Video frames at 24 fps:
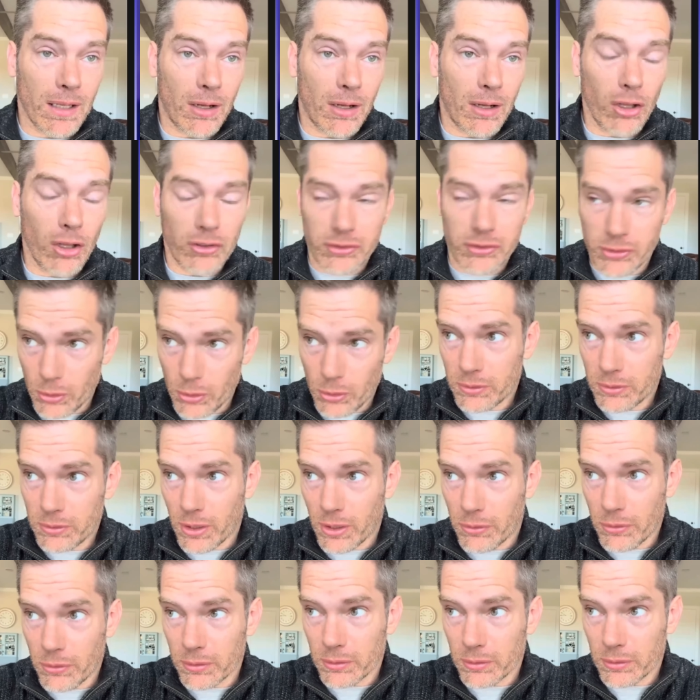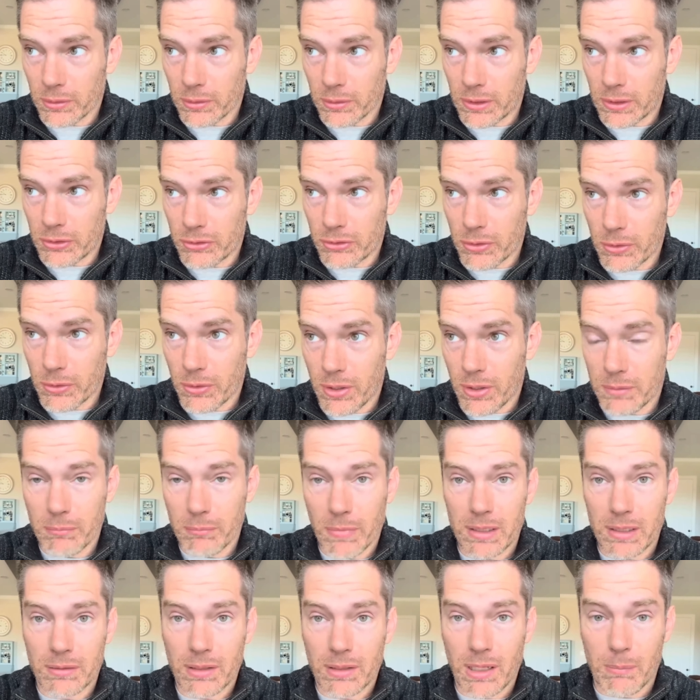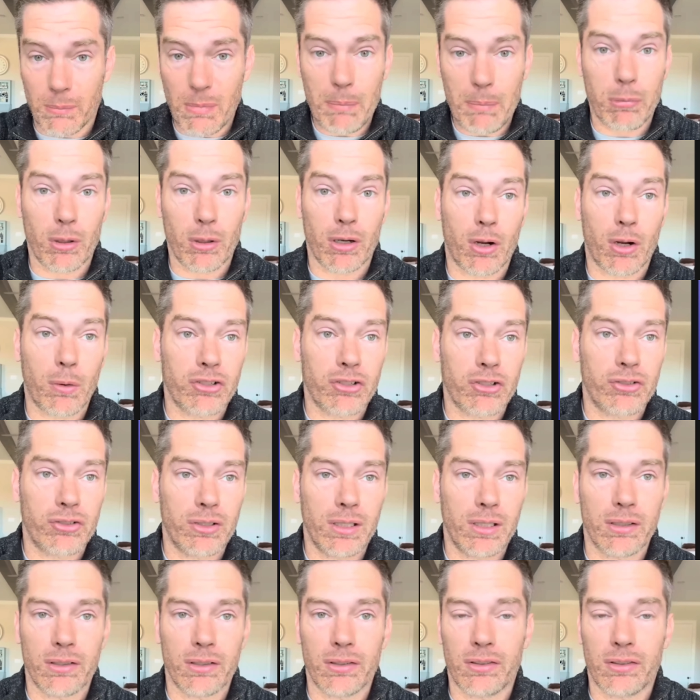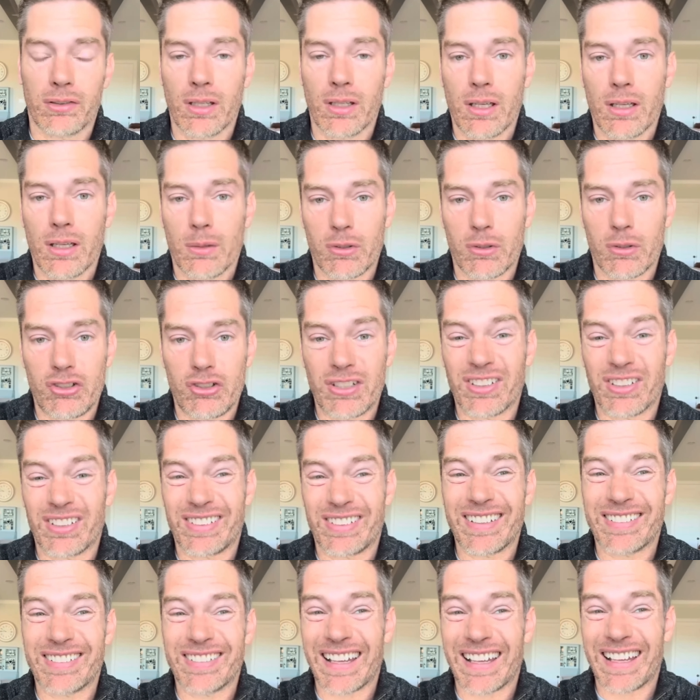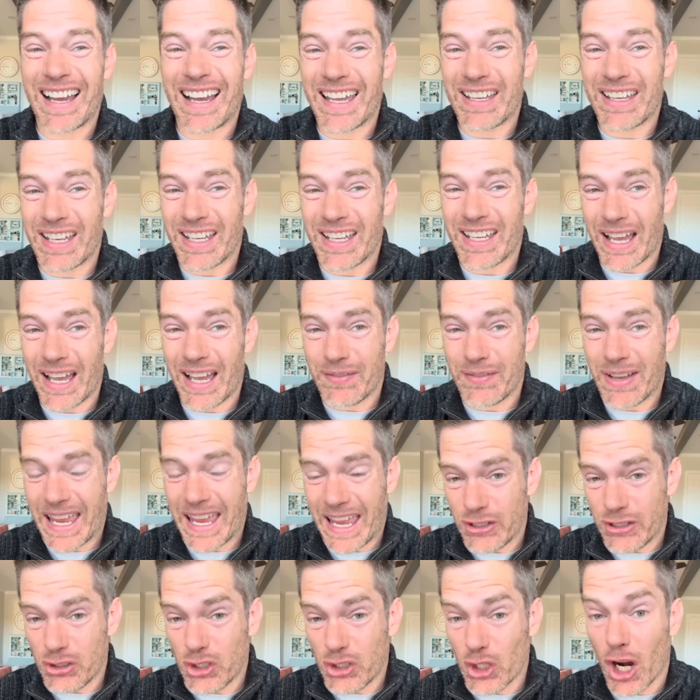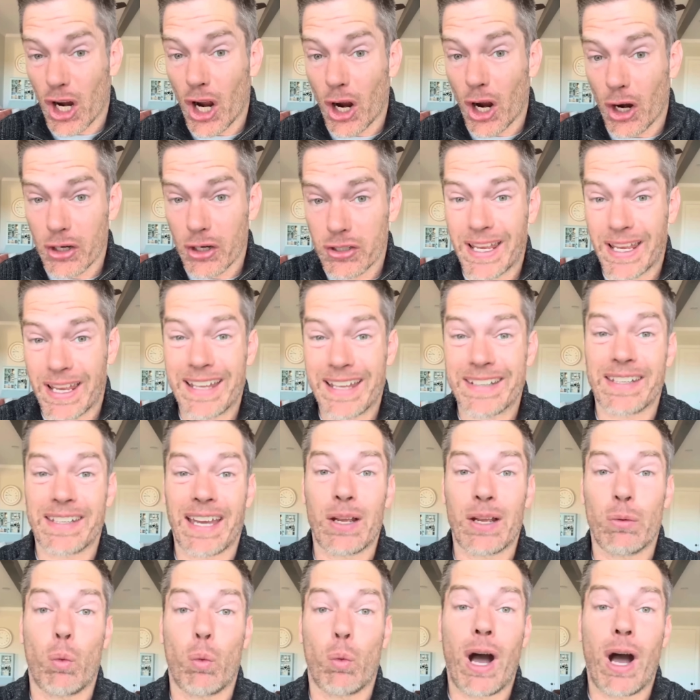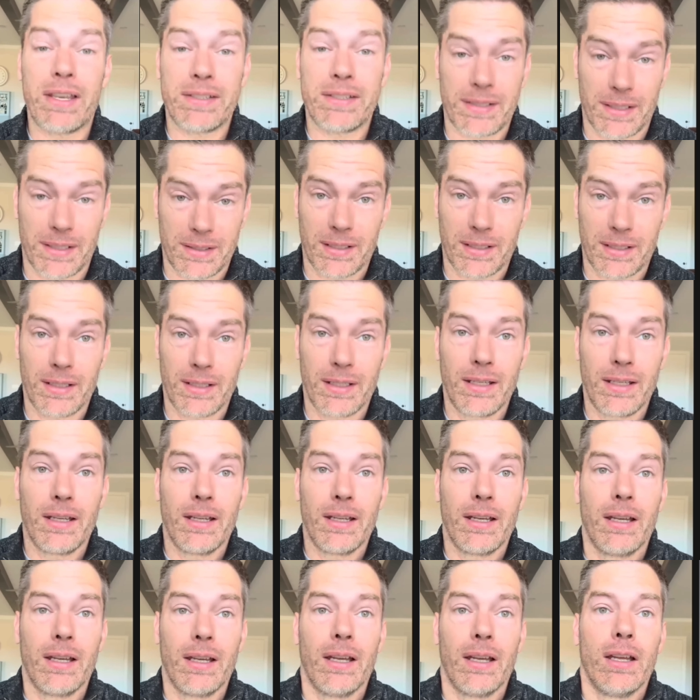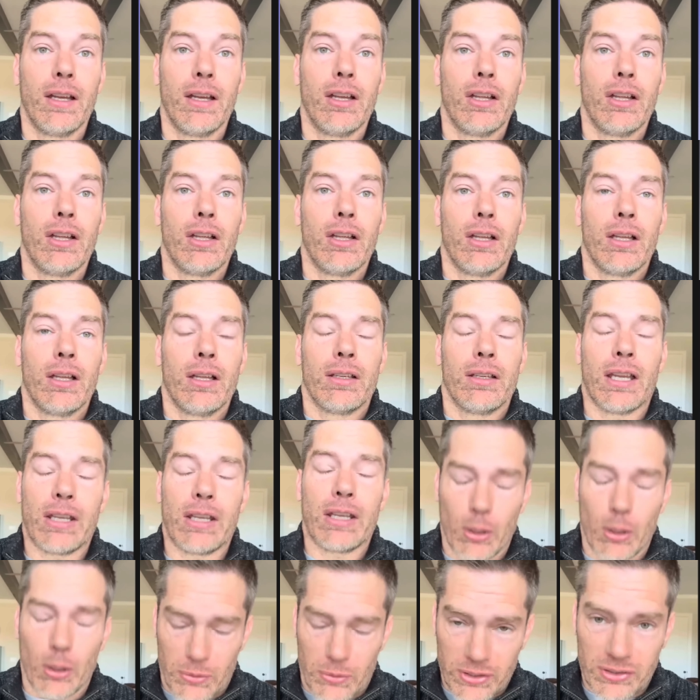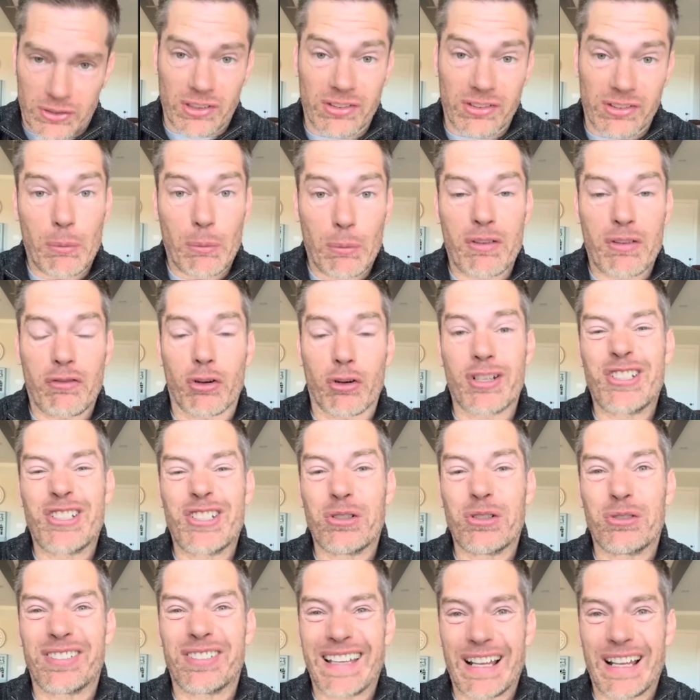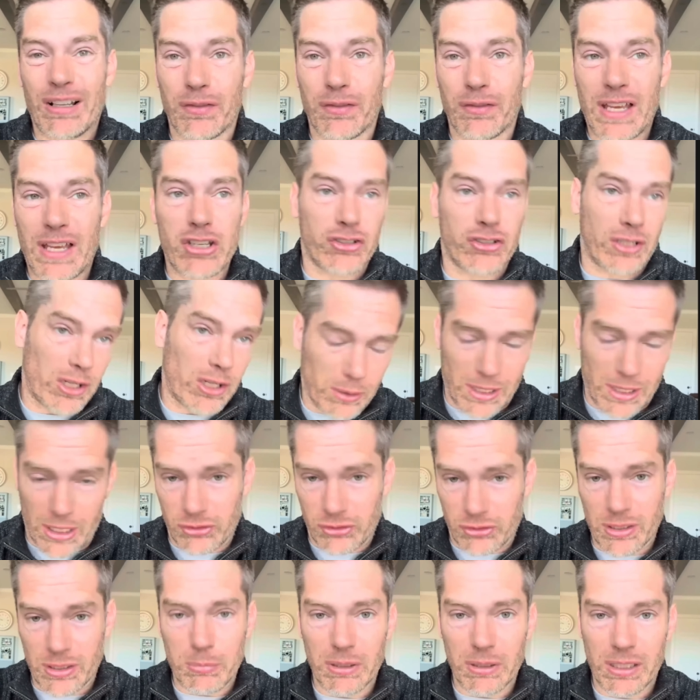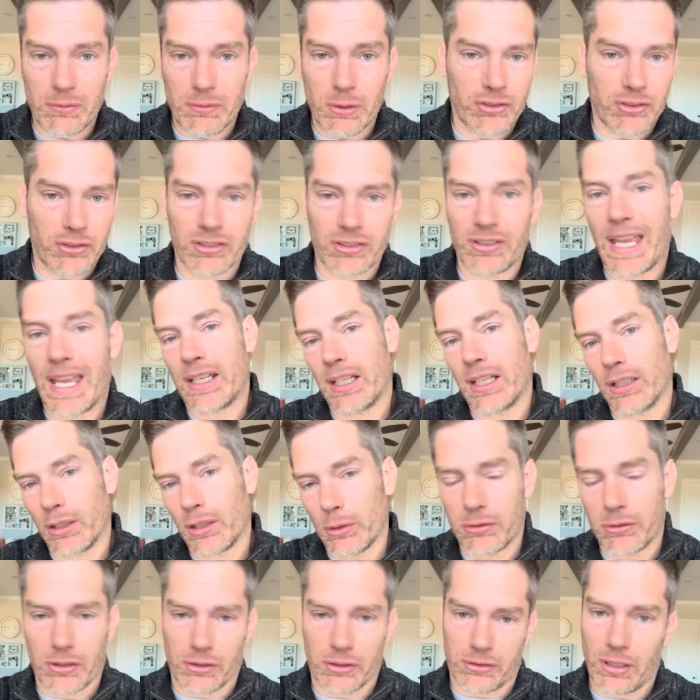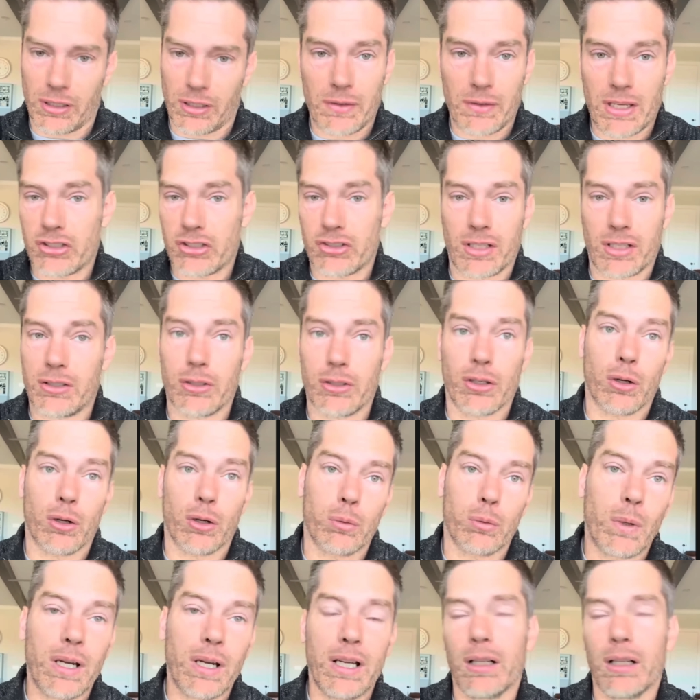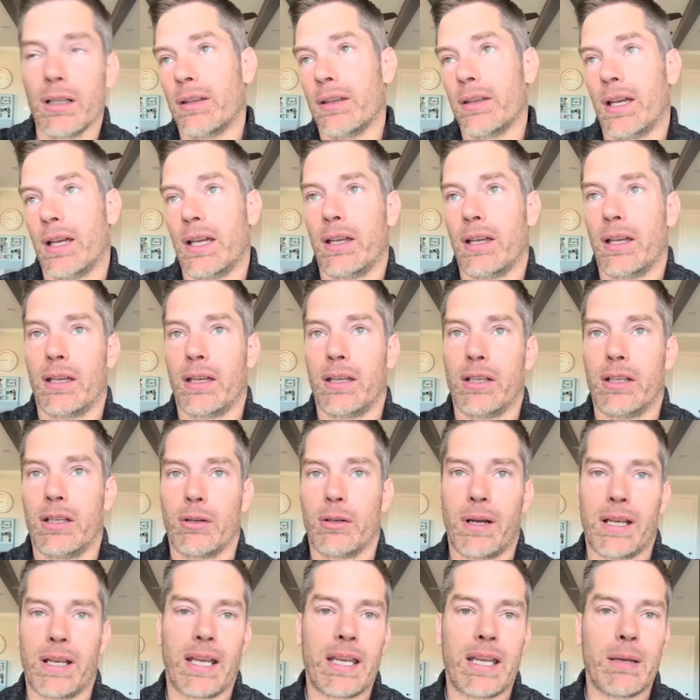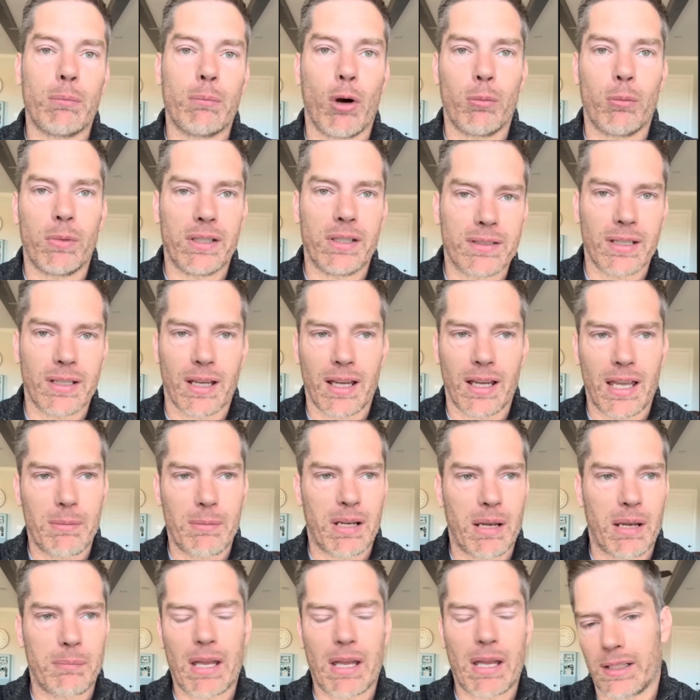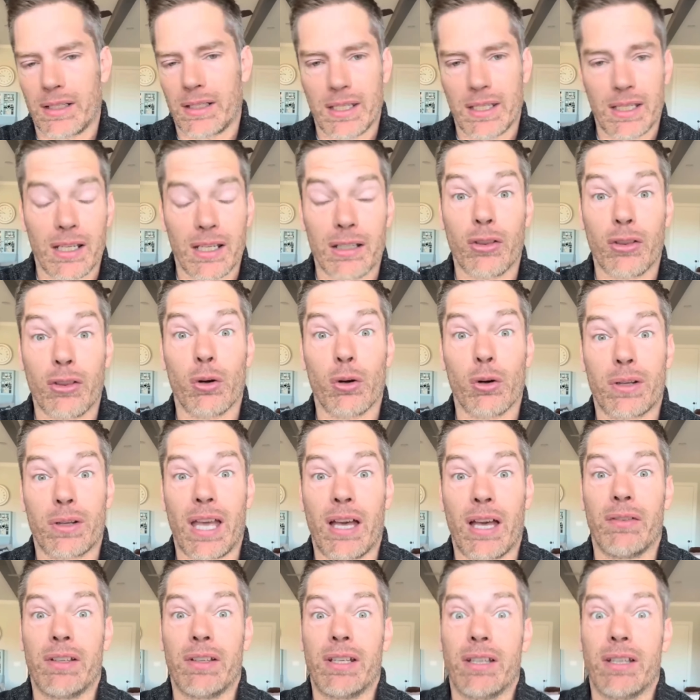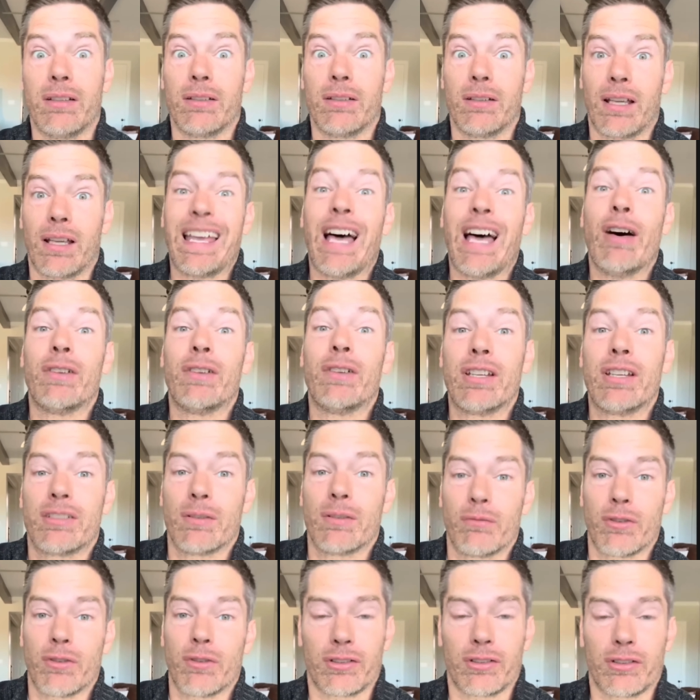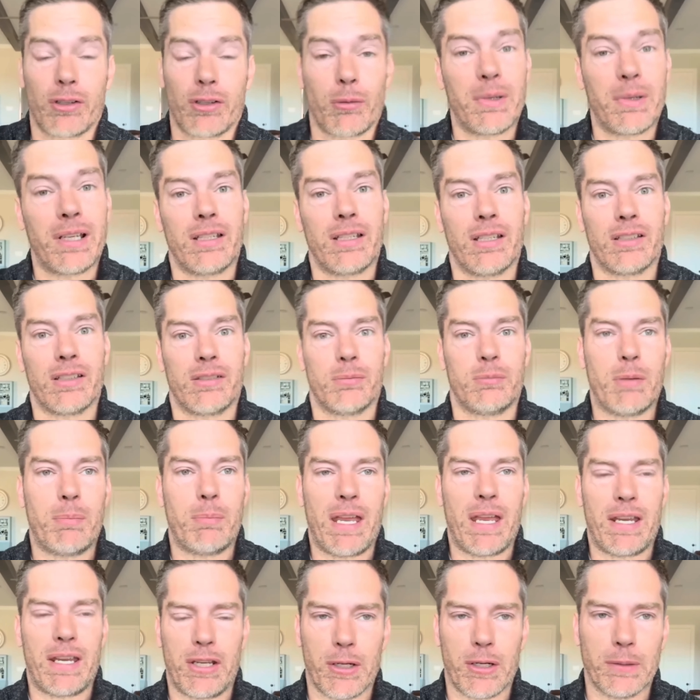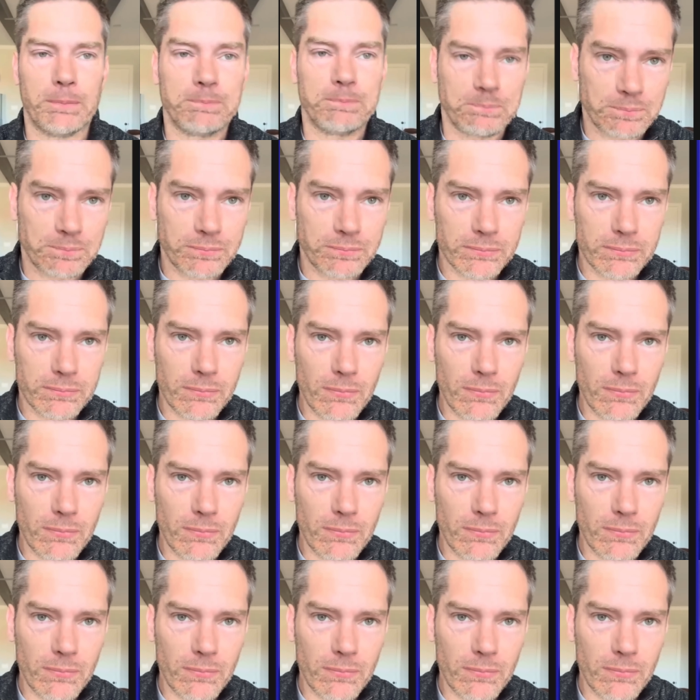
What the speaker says: Also, another issue that might come up, or a question, is when Jesus says, I've had your heart and I want it. Now, no, this is not referring to salvation. I don't actually believe you can just gain and lose your salvation at your own will, at any moment in time. And I'm not going to get into the whole Calvinism versus Arminianism debate here.